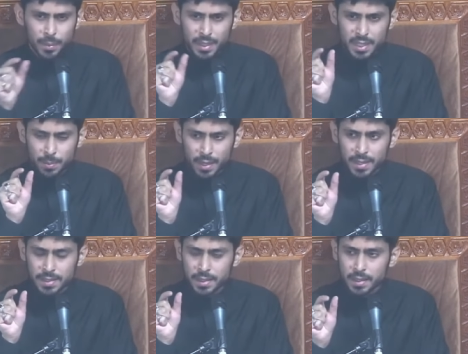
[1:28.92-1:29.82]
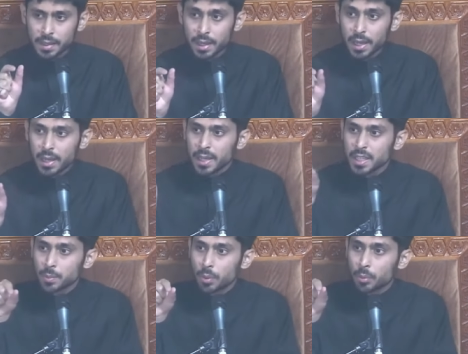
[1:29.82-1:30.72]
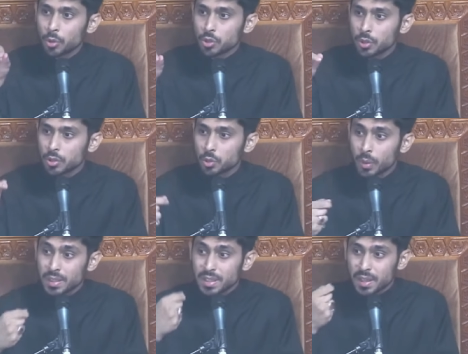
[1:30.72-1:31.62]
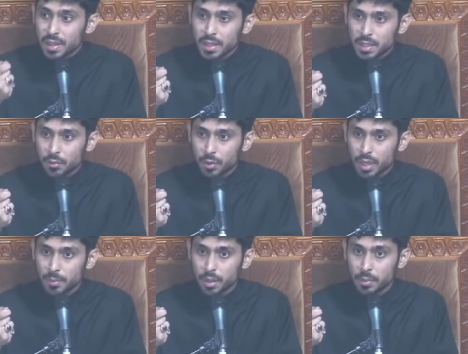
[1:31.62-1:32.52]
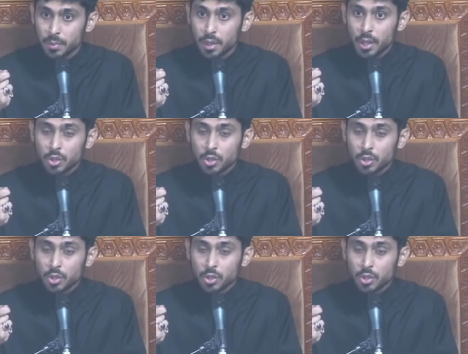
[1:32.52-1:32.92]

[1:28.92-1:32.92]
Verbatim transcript: But this placing is proportionate to one's thirst for the Imam,